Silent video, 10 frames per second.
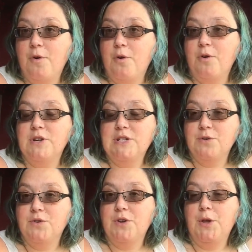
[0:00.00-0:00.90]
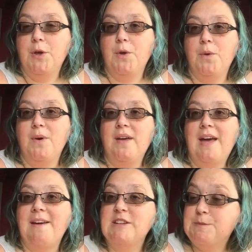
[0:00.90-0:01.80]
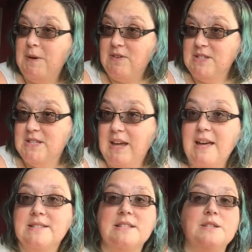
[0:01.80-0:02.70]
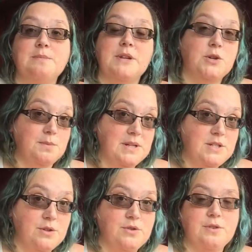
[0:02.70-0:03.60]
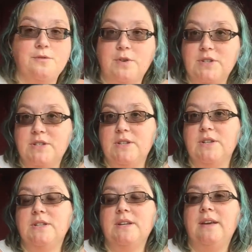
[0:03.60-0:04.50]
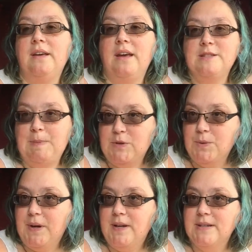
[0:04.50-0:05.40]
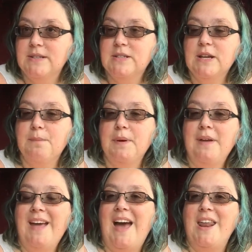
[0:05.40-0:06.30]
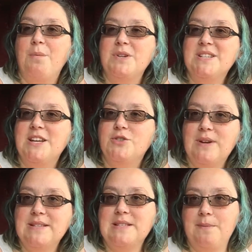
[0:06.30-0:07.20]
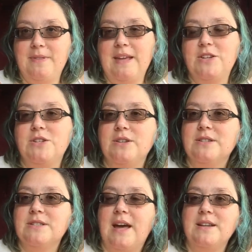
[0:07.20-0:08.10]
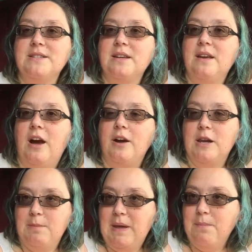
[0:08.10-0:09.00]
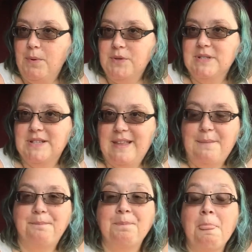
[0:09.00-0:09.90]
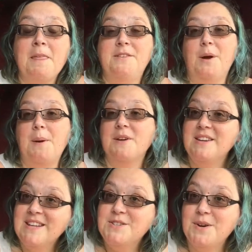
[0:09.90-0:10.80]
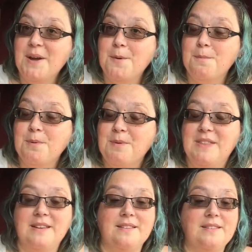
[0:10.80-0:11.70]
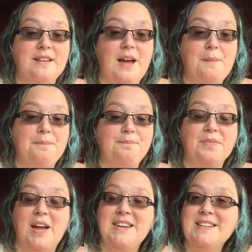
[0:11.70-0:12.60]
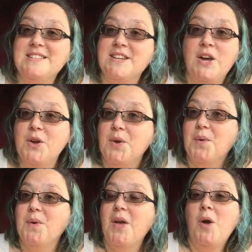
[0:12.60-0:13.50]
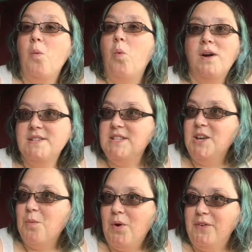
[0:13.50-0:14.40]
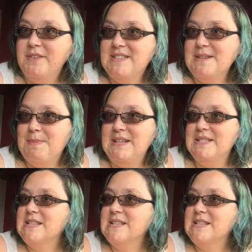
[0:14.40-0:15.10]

for children who have experienced the care system, adopted children, fostered, special guardianship, and I want to address some of the issues that are going to be important to them. So I'm going to need your help with this. I need to know, what do you want me to